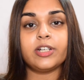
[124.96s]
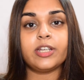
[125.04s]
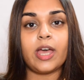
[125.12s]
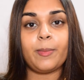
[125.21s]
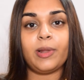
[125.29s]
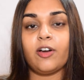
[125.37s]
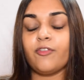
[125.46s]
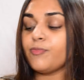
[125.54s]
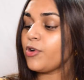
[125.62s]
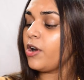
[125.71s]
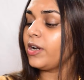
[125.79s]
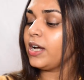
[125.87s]
ml of
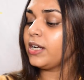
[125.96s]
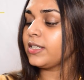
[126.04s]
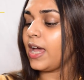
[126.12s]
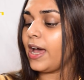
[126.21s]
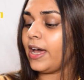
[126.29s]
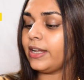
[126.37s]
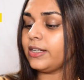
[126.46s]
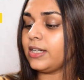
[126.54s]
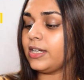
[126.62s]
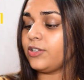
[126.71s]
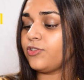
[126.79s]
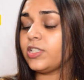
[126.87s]
product and
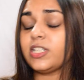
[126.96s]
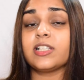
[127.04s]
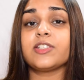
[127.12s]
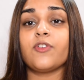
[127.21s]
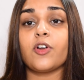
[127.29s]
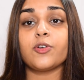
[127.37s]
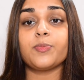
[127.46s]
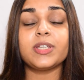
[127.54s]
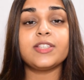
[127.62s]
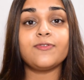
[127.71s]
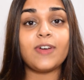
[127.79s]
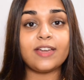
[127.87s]
it retails for
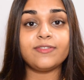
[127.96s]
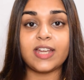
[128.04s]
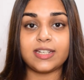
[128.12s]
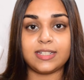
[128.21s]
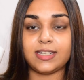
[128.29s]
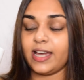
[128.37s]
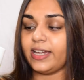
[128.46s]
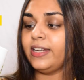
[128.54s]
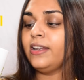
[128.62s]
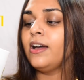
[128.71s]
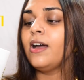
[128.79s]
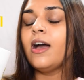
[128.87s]
rupees
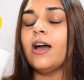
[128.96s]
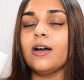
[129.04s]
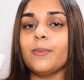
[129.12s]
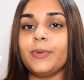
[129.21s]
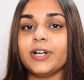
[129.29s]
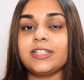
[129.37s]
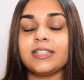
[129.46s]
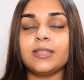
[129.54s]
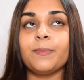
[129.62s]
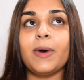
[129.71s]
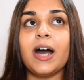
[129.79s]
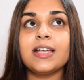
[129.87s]
599. But
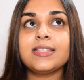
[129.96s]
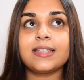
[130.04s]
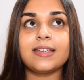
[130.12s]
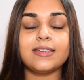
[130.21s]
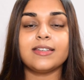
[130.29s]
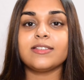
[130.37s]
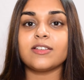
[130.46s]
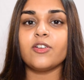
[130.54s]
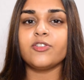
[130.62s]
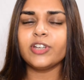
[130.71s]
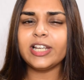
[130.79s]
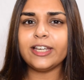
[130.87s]
the mask is
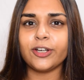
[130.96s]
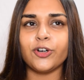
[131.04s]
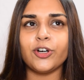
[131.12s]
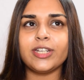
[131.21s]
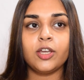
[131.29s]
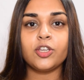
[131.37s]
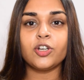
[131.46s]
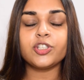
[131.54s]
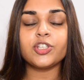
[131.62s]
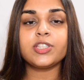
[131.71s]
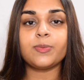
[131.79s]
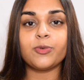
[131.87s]
really good. You're
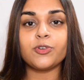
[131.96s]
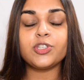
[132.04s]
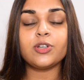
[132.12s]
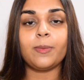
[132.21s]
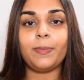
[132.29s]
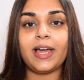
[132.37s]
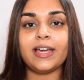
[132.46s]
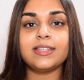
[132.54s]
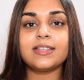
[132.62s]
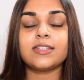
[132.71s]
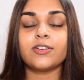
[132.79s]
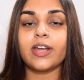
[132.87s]
just supposed to apply
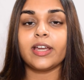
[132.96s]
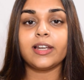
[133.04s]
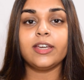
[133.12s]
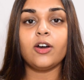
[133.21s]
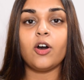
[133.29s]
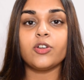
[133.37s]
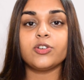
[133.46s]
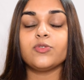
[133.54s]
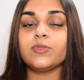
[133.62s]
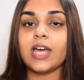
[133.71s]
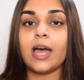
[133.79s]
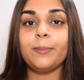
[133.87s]
this directly
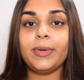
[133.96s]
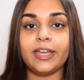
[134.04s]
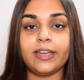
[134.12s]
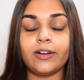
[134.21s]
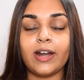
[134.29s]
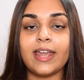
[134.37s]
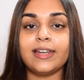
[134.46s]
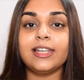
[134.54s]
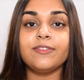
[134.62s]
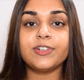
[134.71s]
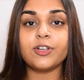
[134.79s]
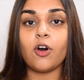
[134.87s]
onto damp hair and
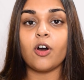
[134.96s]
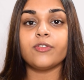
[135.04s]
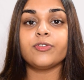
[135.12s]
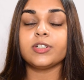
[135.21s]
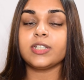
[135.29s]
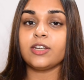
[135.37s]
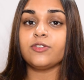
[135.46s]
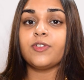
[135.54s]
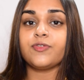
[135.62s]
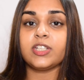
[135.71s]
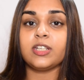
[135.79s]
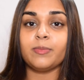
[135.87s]
leave it on for 10 to
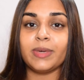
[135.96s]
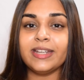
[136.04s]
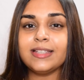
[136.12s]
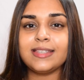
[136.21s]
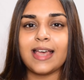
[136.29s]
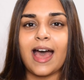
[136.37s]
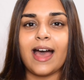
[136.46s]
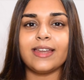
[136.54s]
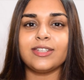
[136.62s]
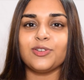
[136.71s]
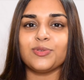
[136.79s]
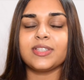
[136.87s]
15 minutes
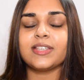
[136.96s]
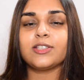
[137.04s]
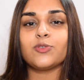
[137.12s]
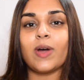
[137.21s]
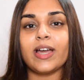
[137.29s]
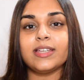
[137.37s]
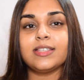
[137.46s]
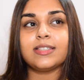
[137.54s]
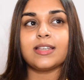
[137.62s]
and use this twice